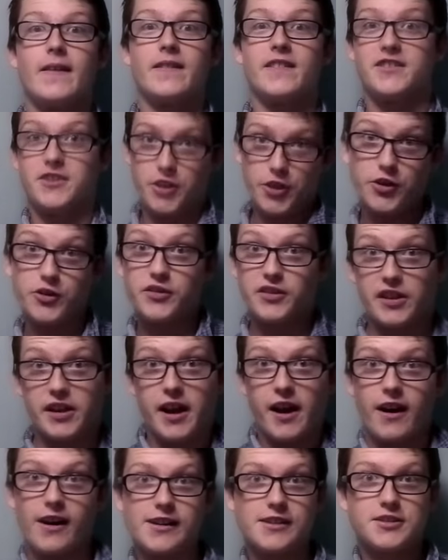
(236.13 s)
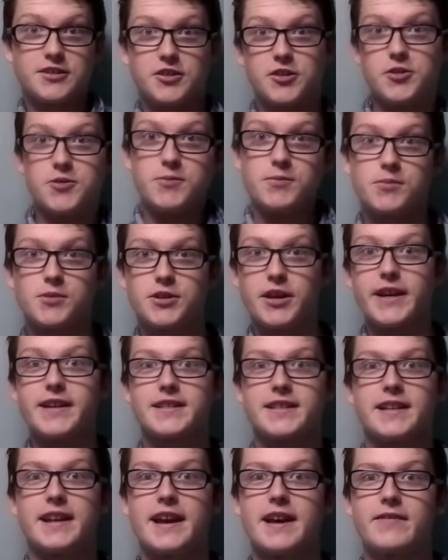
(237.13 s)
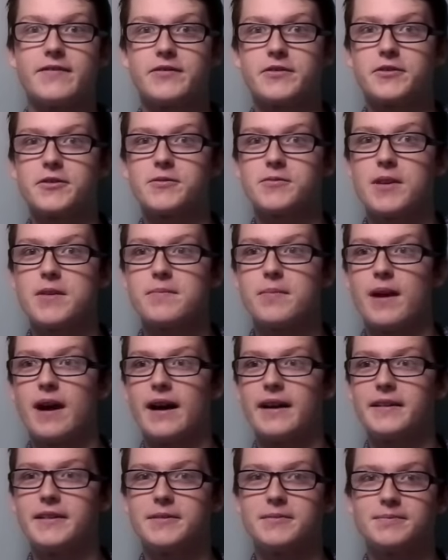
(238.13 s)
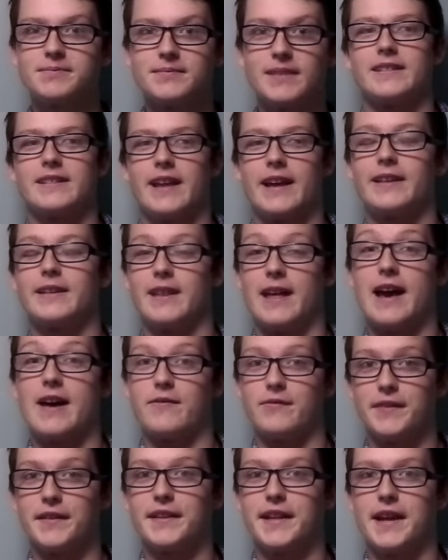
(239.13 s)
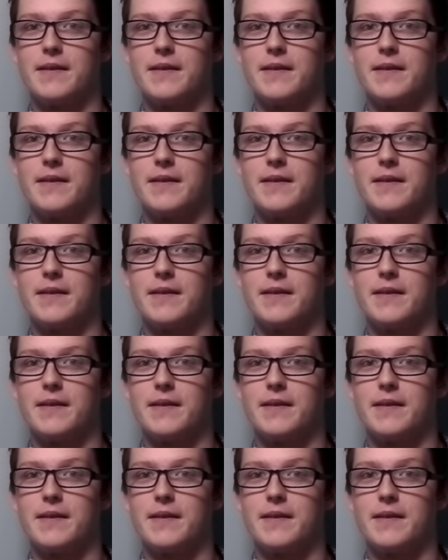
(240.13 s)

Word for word: the dude in the costume chasing after him right behind him. I laughed at